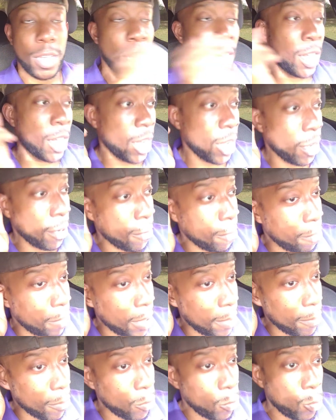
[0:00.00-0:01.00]
And
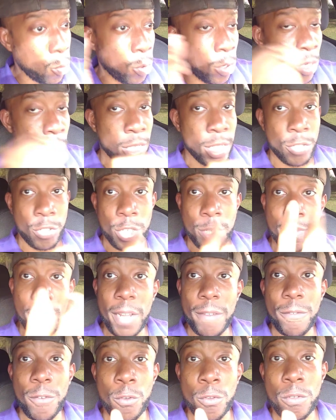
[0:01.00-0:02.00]
people who are
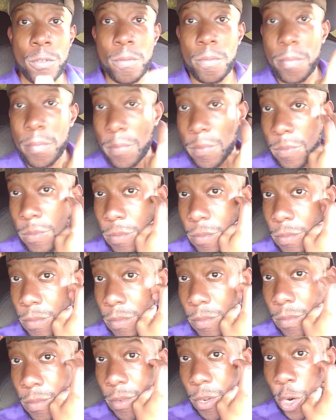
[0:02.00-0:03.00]
disrespectful
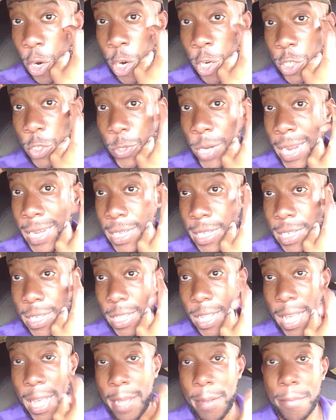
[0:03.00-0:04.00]
are attracted to
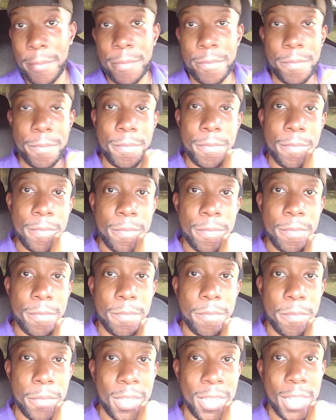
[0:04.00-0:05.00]
that
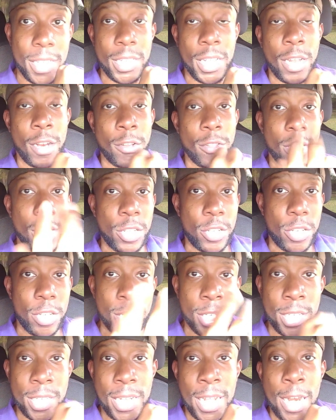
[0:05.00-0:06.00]
because they don't think you're
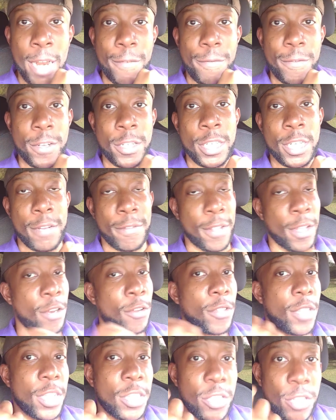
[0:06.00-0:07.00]
going to stand up for yourself. They
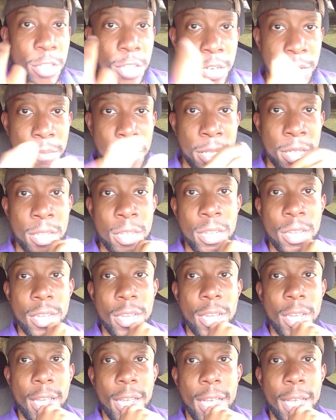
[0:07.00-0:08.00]
don't think you're going to be
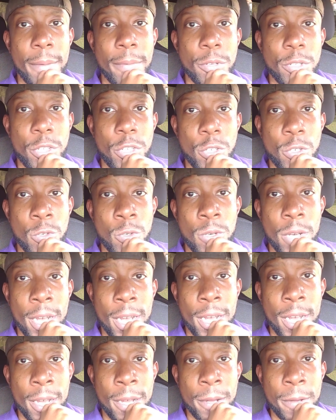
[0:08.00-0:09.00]
able to,
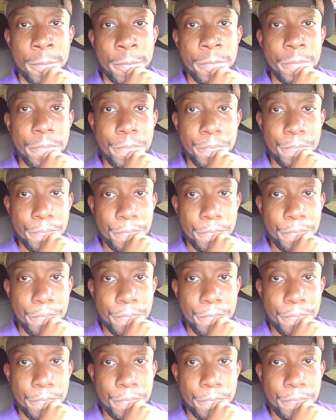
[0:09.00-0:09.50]
um,